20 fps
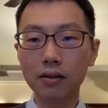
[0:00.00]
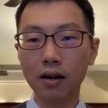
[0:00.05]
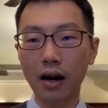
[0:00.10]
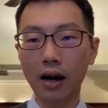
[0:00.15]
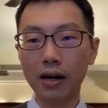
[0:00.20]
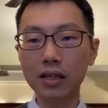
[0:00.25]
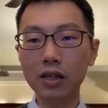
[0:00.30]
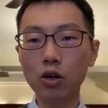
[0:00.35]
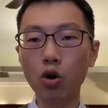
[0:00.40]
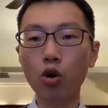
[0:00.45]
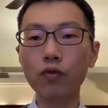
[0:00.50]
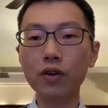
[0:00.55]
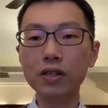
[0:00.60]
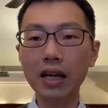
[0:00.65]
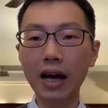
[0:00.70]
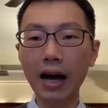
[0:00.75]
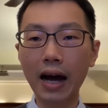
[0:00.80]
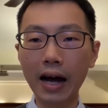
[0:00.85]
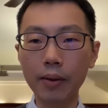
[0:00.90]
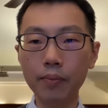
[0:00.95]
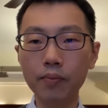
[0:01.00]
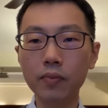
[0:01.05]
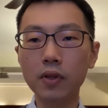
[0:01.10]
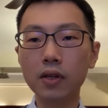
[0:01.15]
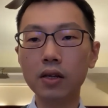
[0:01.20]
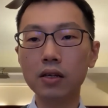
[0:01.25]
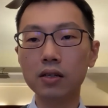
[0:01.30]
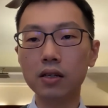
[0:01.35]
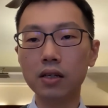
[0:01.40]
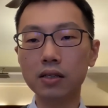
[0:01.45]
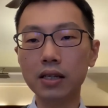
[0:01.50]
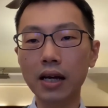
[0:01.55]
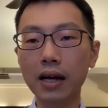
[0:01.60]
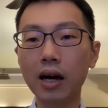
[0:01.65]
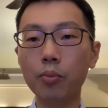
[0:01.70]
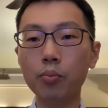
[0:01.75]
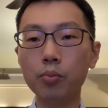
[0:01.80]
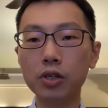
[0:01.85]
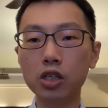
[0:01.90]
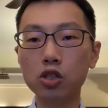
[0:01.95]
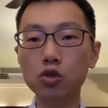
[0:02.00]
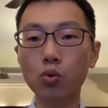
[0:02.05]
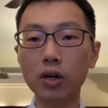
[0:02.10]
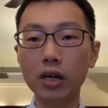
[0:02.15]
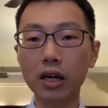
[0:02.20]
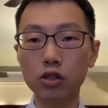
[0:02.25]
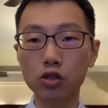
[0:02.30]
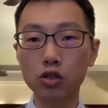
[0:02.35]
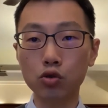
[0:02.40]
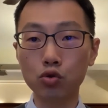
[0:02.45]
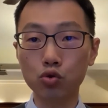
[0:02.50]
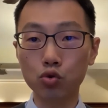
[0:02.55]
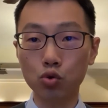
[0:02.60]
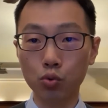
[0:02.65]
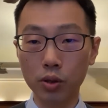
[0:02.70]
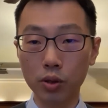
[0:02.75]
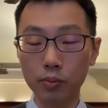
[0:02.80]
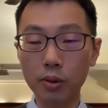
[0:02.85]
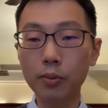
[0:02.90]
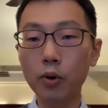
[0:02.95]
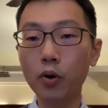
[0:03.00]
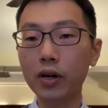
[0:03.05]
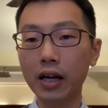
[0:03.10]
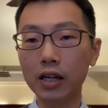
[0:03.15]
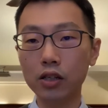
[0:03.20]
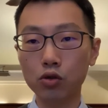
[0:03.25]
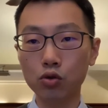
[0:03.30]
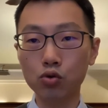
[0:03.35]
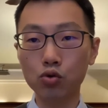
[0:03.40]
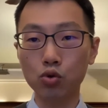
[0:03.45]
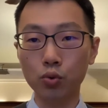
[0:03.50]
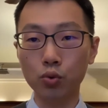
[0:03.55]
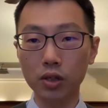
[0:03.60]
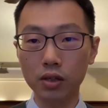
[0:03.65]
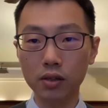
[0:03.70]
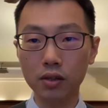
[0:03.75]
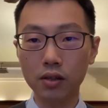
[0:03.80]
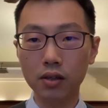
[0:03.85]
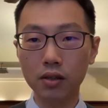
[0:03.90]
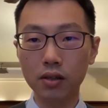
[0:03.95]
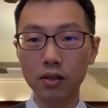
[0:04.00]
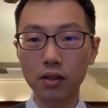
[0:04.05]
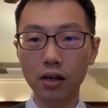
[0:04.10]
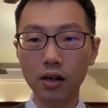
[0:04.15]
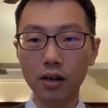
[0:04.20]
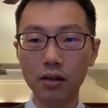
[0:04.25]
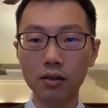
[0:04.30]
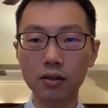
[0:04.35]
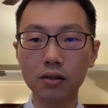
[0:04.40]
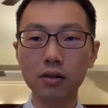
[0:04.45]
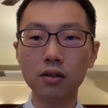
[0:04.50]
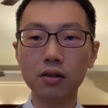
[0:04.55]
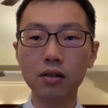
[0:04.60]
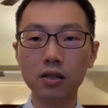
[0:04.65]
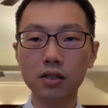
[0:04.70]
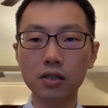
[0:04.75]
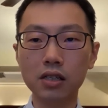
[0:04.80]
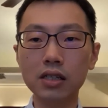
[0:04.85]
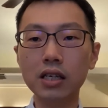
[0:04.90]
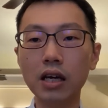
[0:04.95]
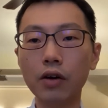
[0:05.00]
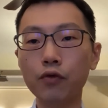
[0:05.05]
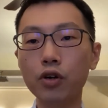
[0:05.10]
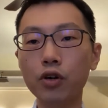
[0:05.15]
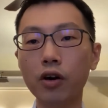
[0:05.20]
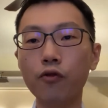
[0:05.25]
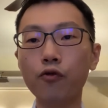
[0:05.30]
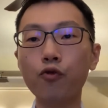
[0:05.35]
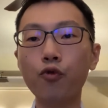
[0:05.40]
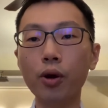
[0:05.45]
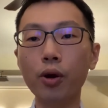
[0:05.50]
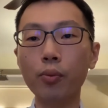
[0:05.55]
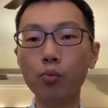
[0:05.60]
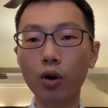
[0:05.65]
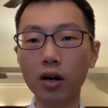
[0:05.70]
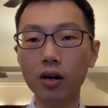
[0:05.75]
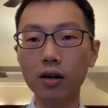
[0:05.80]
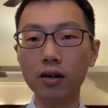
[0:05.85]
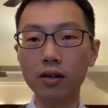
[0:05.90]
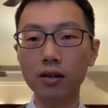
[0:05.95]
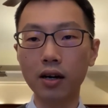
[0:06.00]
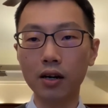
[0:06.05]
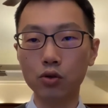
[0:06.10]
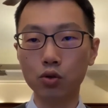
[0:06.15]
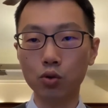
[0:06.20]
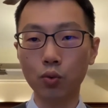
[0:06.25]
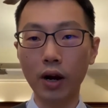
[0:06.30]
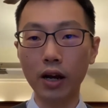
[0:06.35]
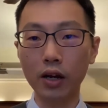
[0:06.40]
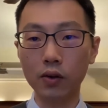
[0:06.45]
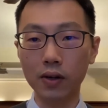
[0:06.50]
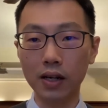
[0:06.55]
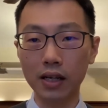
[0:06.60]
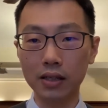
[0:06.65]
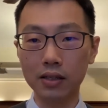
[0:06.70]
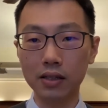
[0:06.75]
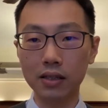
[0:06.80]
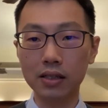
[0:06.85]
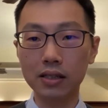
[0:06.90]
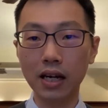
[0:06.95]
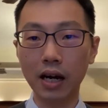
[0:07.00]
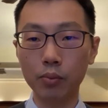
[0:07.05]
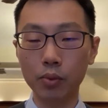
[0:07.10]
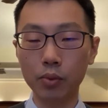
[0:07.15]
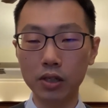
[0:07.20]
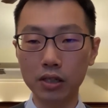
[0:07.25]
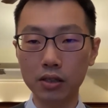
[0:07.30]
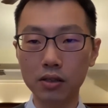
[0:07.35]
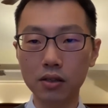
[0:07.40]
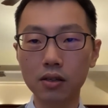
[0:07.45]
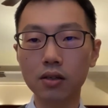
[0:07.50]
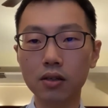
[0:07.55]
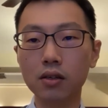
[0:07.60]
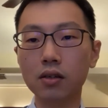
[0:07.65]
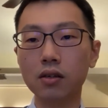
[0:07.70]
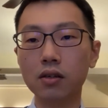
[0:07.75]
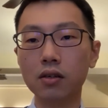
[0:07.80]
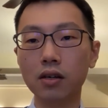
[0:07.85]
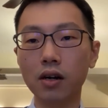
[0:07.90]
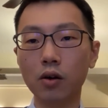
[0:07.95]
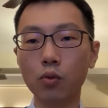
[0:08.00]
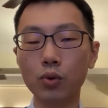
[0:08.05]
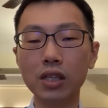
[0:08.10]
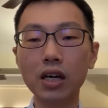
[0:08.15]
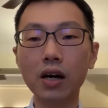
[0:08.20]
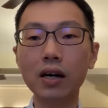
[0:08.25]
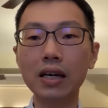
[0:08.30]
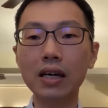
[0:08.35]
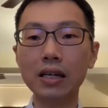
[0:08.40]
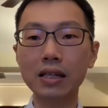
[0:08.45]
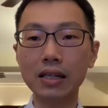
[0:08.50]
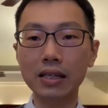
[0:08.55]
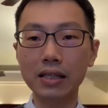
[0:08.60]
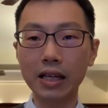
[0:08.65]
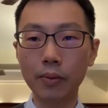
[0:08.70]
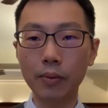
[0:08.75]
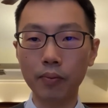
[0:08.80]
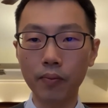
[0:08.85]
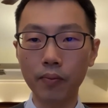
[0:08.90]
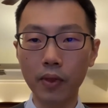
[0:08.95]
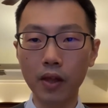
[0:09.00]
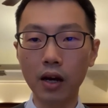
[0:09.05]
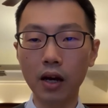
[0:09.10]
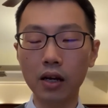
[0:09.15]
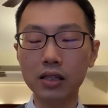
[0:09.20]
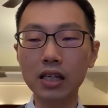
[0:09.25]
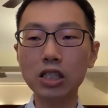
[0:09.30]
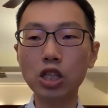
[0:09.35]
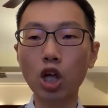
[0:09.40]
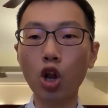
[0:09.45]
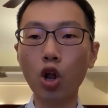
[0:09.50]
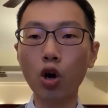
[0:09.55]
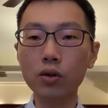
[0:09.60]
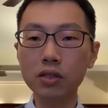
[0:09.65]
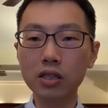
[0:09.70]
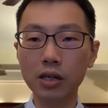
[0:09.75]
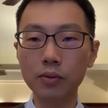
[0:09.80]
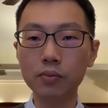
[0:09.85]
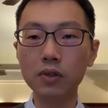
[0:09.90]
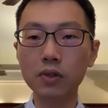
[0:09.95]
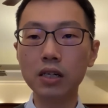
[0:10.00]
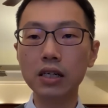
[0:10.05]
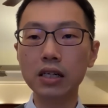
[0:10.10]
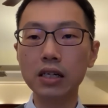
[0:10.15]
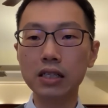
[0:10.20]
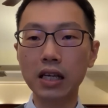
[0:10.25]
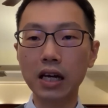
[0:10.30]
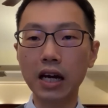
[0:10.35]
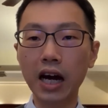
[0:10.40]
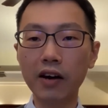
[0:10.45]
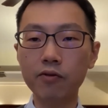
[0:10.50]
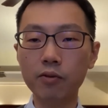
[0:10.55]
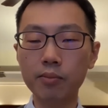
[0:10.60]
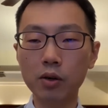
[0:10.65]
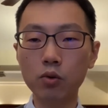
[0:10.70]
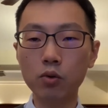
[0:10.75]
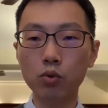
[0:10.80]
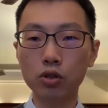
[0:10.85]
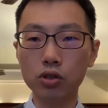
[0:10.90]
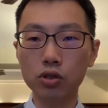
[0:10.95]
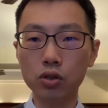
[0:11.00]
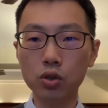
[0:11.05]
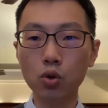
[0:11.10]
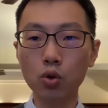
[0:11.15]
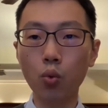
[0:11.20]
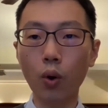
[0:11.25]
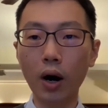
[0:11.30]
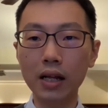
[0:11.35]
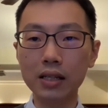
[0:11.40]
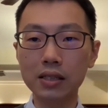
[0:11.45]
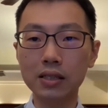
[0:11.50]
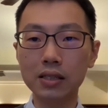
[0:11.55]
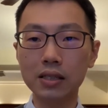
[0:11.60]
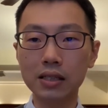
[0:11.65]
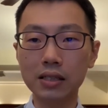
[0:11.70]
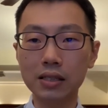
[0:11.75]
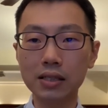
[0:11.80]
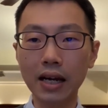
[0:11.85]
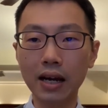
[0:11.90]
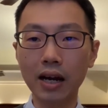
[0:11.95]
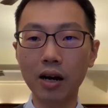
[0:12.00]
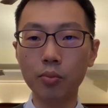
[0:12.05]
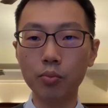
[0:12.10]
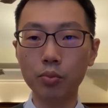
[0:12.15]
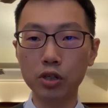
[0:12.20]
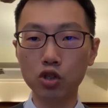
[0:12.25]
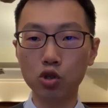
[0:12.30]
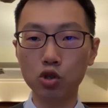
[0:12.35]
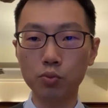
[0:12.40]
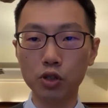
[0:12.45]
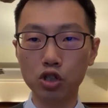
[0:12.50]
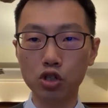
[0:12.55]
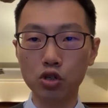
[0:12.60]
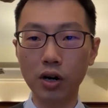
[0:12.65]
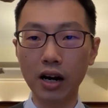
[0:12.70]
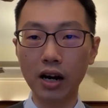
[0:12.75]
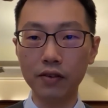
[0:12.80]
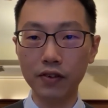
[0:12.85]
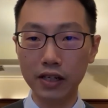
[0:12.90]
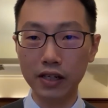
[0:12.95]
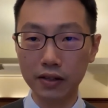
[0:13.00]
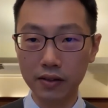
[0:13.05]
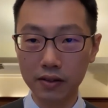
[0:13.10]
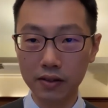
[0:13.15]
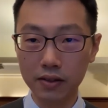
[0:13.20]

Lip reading: I think over time, the tech companies will get used to it. People will get used to it. Yeah. It's just having a framework to regulate these companies without killing them. I think in the long term, the government will still want this tech company to be thriving.